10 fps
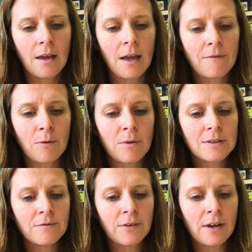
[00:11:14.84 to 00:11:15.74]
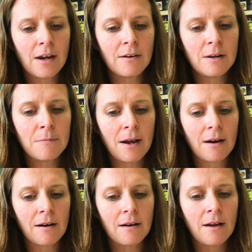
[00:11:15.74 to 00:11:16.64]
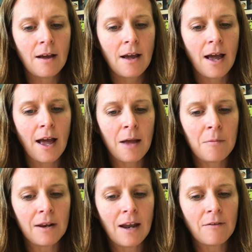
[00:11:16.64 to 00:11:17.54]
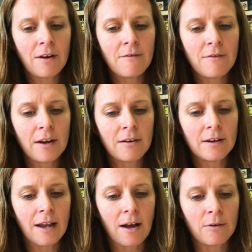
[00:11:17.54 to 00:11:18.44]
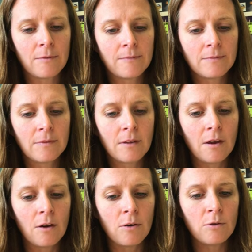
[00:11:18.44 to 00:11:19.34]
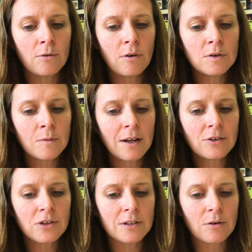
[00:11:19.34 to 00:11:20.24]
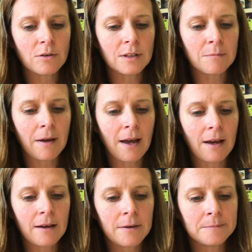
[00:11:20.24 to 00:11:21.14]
If it wasn't for Aaron and Bear, I might never have figured it out. Who knows what else she's holding back?